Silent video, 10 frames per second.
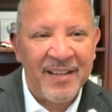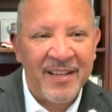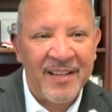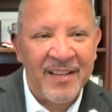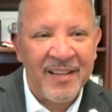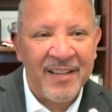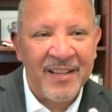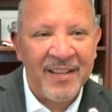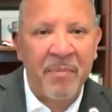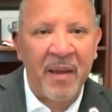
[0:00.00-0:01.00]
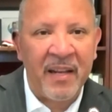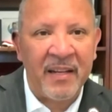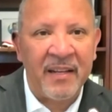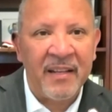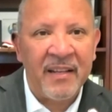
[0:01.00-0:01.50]
uh, who
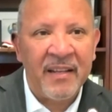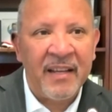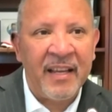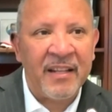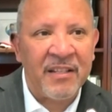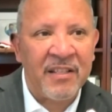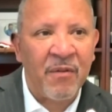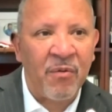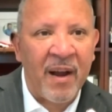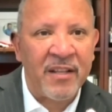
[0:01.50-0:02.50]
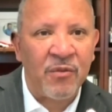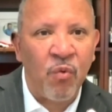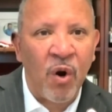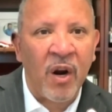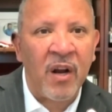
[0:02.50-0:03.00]
participated in the civil rights
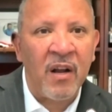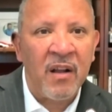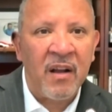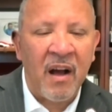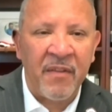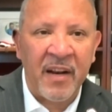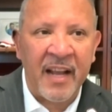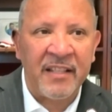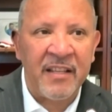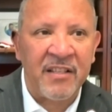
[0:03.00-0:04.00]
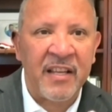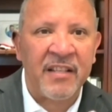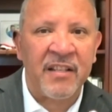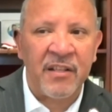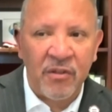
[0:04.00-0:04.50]
work of the
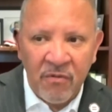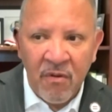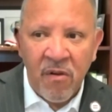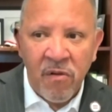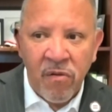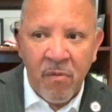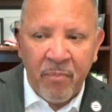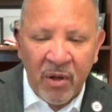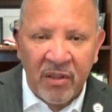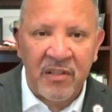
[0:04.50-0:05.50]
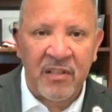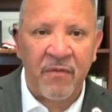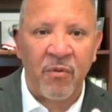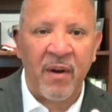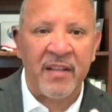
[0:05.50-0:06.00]
1960s, who put the
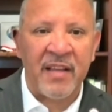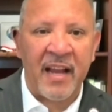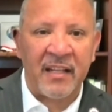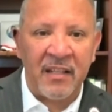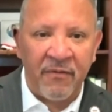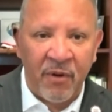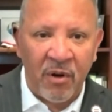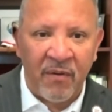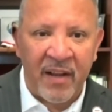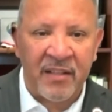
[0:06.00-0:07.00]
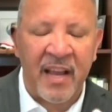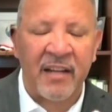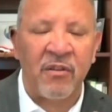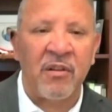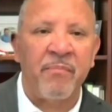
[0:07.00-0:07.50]
Civil Rights Act and the Voting Rights
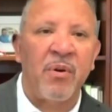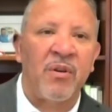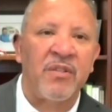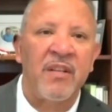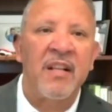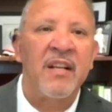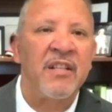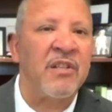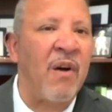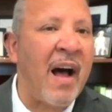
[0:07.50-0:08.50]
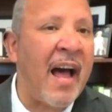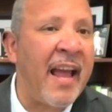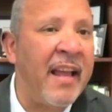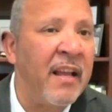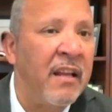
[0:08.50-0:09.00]
Act on the books. So
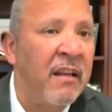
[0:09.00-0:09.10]
I